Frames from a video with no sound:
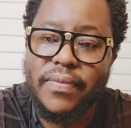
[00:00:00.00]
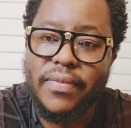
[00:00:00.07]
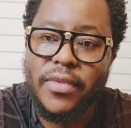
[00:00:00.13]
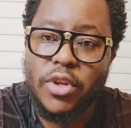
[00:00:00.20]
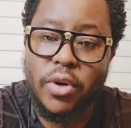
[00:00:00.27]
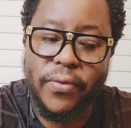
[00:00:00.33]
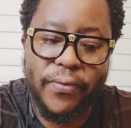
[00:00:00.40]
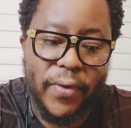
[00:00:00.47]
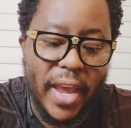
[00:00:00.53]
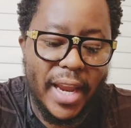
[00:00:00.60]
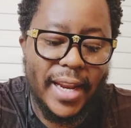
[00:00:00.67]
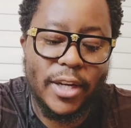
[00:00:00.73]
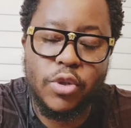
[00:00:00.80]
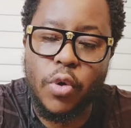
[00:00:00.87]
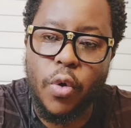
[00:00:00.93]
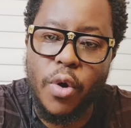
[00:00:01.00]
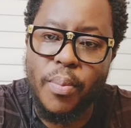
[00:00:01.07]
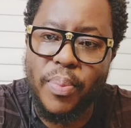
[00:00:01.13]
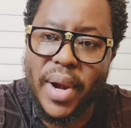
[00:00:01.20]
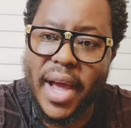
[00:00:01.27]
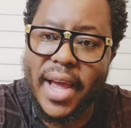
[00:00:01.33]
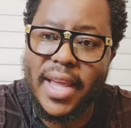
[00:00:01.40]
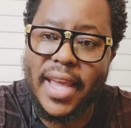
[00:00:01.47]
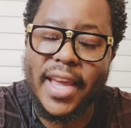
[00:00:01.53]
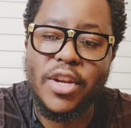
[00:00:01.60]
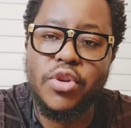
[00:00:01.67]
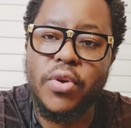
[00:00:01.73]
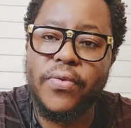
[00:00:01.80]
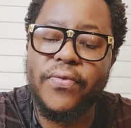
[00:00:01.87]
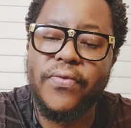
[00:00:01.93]
Your failure to comply and
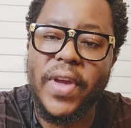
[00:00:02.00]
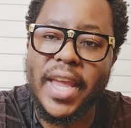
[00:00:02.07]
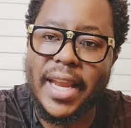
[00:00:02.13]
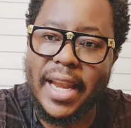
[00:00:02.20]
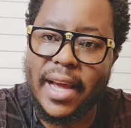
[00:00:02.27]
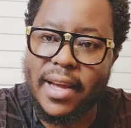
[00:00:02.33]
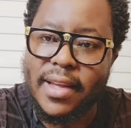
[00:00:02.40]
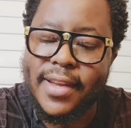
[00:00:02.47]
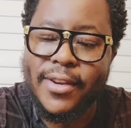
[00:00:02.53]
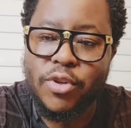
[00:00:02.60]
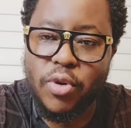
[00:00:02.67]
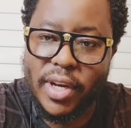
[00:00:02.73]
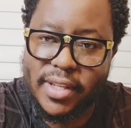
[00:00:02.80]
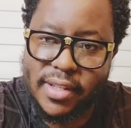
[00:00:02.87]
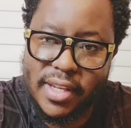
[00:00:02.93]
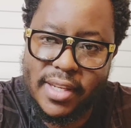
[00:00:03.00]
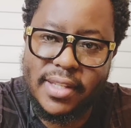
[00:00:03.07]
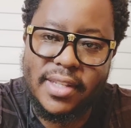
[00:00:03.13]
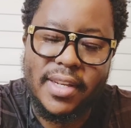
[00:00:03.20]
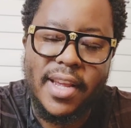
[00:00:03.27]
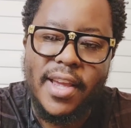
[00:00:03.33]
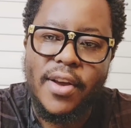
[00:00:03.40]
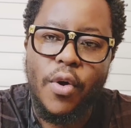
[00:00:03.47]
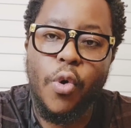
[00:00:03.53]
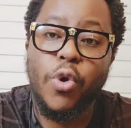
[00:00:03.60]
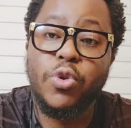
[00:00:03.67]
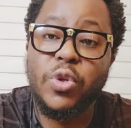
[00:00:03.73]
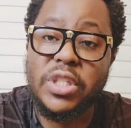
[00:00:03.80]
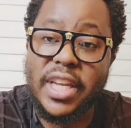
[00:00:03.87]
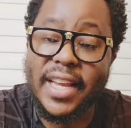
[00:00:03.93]
your failure to assist or
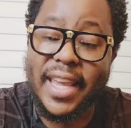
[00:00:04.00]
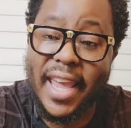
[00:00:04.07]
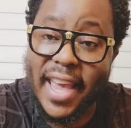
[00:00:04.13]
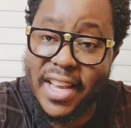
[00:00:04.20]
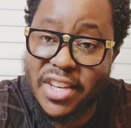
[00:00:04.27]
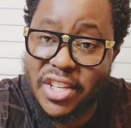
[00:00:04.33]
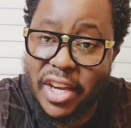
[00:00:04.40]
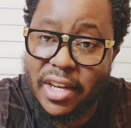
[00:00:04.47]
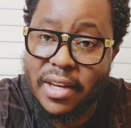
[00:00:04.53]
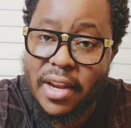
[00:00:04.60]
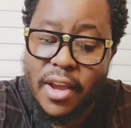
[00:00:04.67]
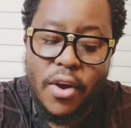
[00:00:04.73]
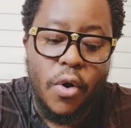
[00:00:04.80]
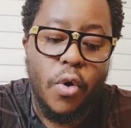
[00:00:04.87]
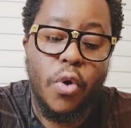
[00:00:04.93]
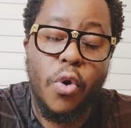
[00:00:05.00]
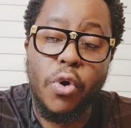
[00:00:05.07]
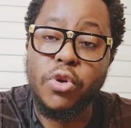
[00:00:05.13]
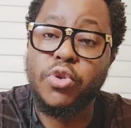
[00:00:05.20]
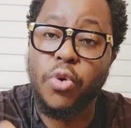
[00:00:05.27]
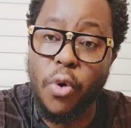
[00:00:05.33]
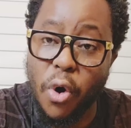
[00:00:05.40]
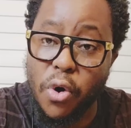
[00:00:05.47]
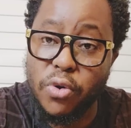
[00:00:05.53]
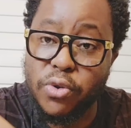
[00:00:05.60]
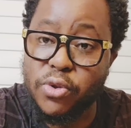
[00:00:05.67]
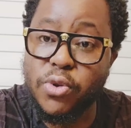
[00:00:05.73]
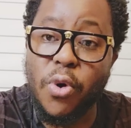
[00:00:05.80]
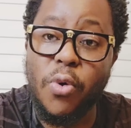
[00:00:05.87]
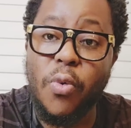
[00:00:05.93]
to take action or to
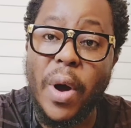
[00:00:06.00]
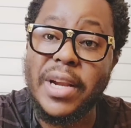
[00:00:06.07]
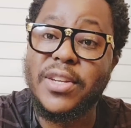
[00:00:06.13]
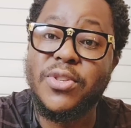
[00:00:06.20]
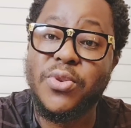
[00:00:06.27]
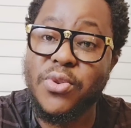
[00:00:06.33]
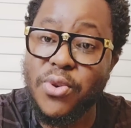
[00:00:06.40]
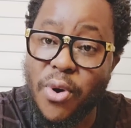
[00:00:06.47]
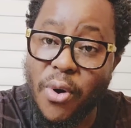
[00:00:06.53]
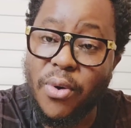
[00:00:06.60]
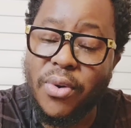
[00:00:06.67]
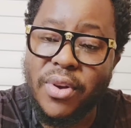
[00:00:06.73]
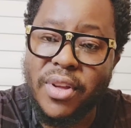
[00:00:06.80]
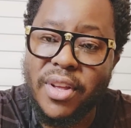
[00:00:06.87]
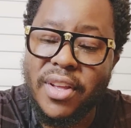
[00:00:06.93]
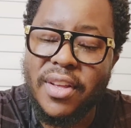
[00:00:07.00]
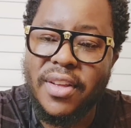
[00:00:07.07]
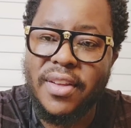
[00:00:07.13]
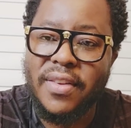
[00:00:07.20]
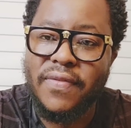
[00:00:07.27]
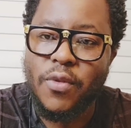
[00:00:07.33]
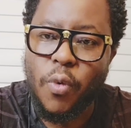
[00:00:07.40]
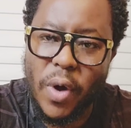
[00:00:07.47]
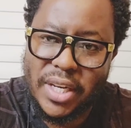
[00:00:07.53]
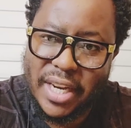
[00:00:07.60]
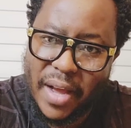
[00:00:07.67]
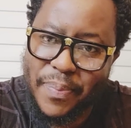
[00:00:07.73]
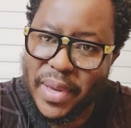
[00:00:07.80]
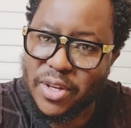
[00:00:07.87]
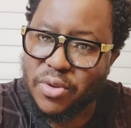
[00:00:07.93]
also want to know what
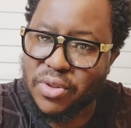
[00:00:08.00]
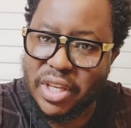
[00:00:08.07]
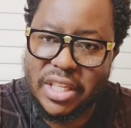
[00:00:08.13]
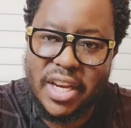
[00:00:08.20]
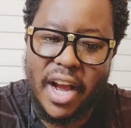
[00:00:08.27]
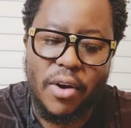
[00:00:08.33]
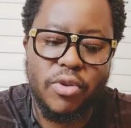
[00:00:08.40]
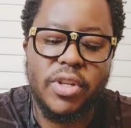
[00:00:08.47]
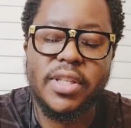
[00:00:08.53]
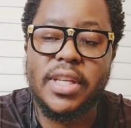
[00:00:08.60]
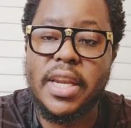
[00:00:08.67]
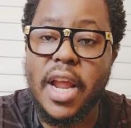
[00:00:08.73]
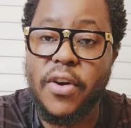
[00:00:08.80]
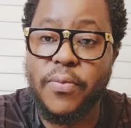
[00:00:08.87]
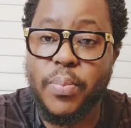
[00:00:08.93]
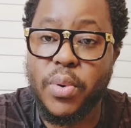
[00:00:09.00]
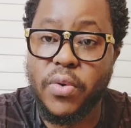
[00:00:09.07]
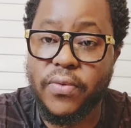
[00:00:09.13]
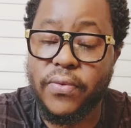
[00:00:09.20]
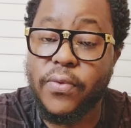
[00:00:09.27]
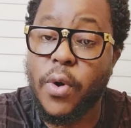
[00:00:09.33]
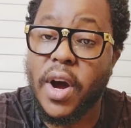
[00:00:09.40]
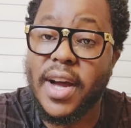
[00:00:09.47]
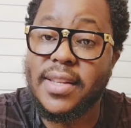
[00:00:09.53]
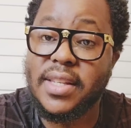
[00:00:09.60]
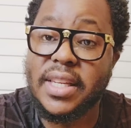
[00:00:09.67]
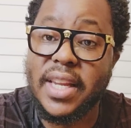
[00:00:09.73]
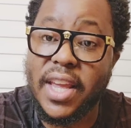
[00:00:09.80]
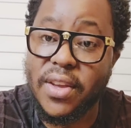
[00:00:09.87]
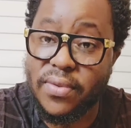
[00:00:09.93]
happened to the child is enough proof for us
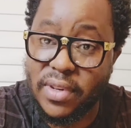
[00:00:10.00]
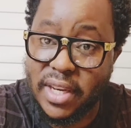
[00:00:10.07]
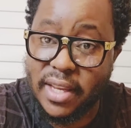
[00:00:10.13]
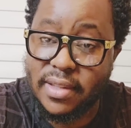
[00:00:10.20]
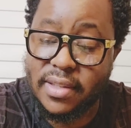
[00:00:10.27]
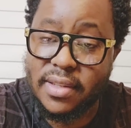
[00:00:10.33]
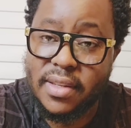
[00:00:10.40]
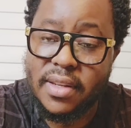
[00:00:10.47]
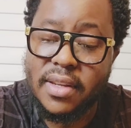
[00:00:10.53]
and evidence